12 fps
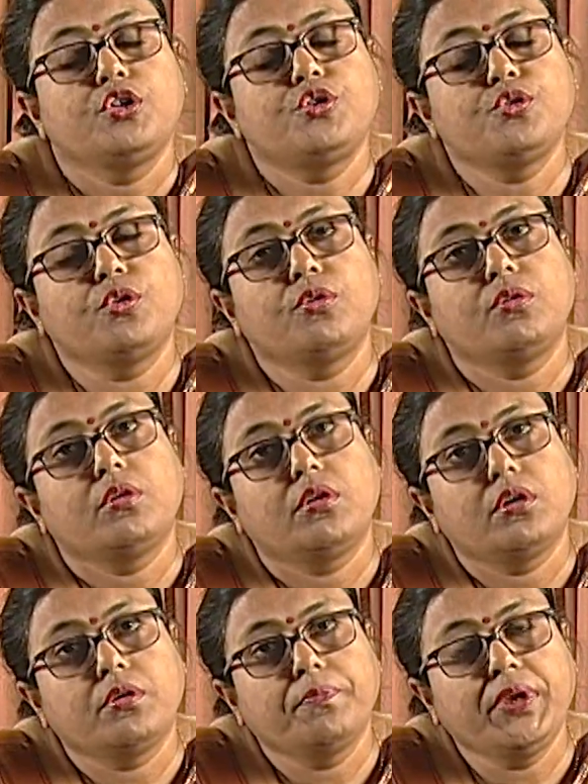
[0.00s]
to
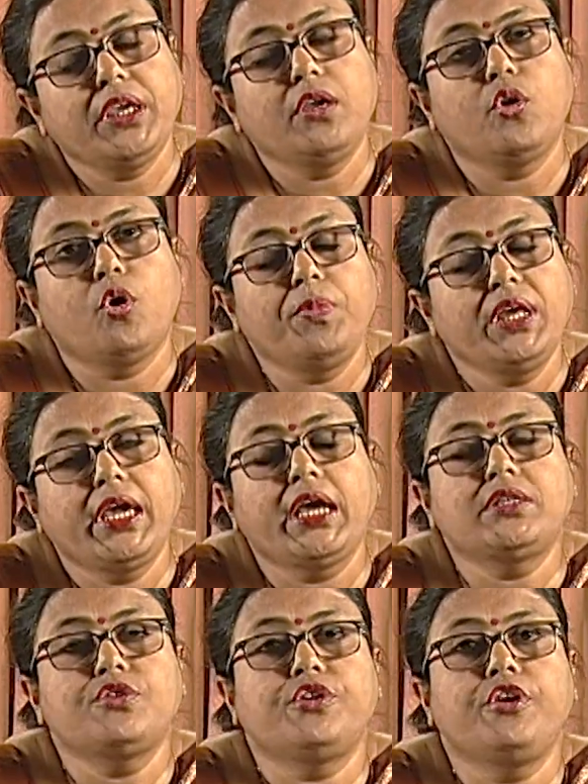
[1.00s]
be
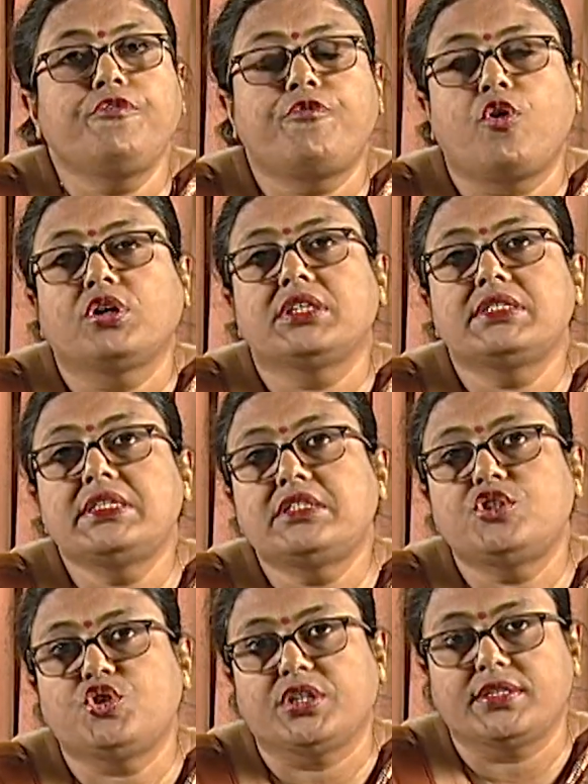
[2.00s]
obligatory for the
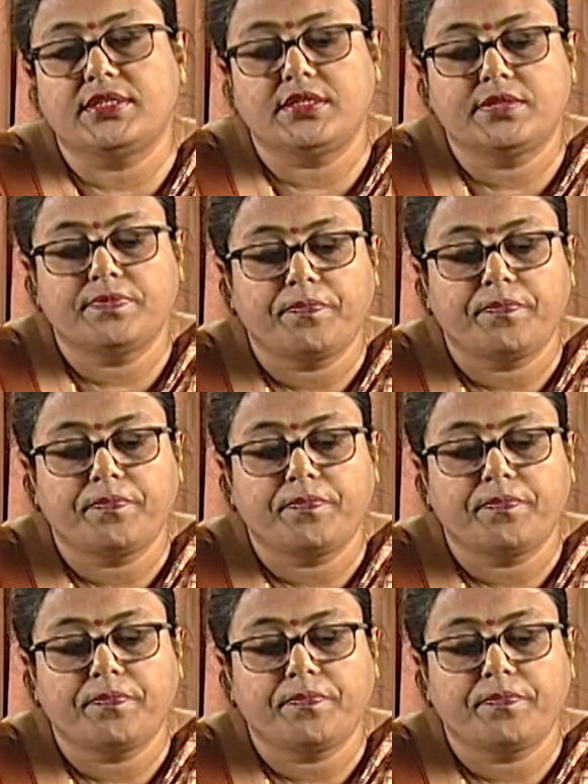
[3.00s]
citizens.